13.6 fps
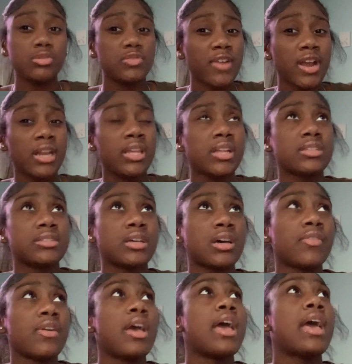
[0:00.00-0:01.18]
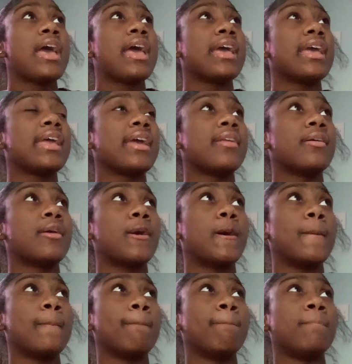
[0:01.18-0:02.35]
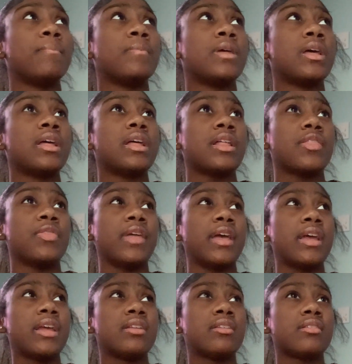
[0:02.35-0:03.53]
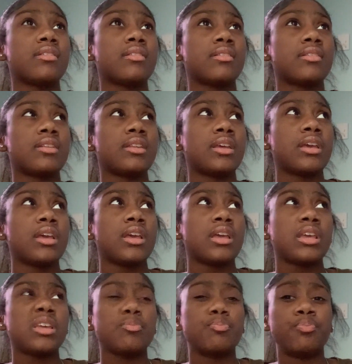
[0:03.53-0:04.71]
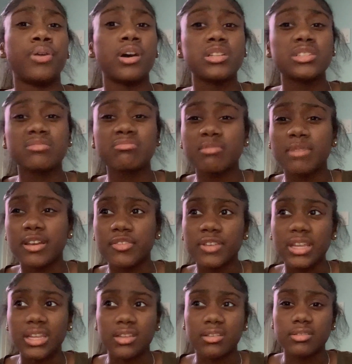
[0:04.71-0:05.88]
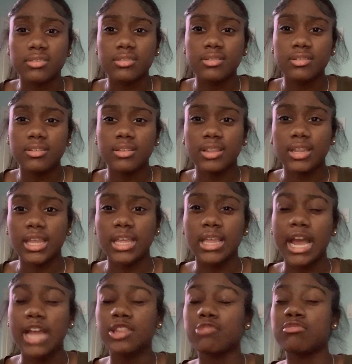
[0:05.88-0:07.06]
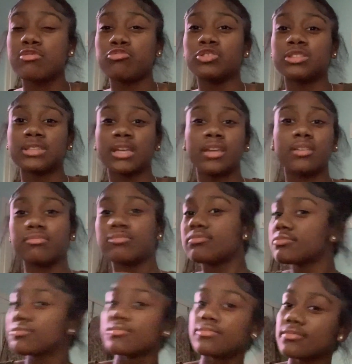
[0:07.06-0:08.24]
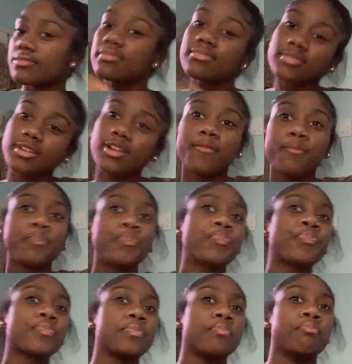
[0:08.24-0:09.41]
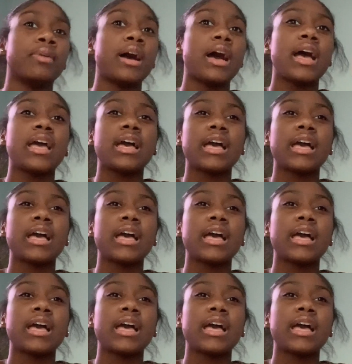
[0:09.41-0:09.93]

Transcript: fighting and stuff, and um, then he punched me in my face. Like I thought he was just like, you know, but